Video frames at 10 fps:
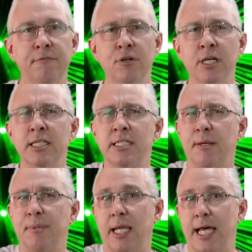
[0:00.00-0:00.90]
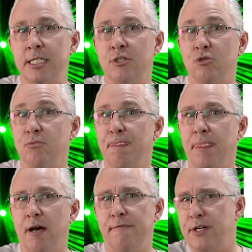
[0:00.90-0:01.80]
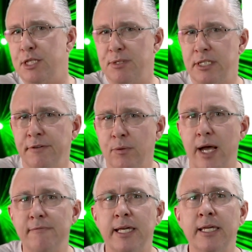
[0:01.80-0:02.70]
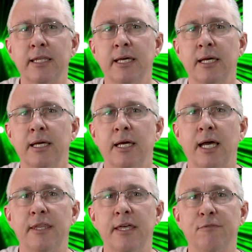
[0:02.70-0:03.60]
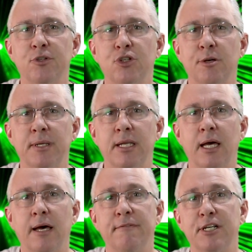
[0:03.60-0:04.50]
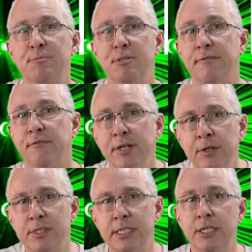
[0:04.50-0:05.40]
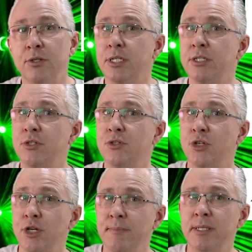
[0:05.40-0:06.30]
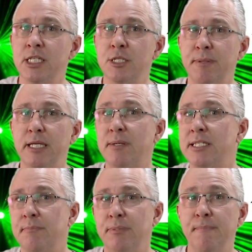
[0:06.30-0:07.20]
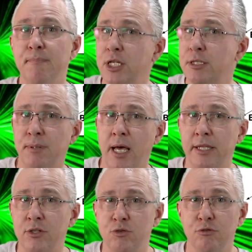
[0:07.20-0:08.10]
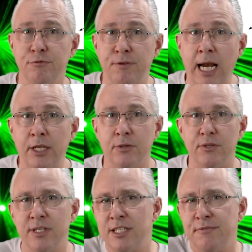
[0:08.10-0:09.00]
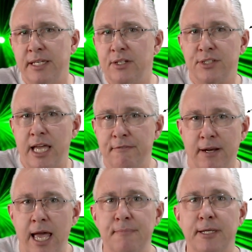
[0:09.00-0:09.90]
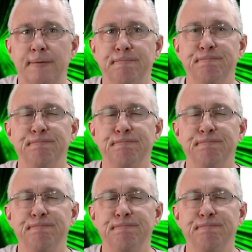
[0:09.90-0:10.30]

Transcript: if you can set up a laser to a very specific wavelength, and therefore determine a very specific frequency, you can determine the speed by simply multiplying the two values, that's V equals F lambda.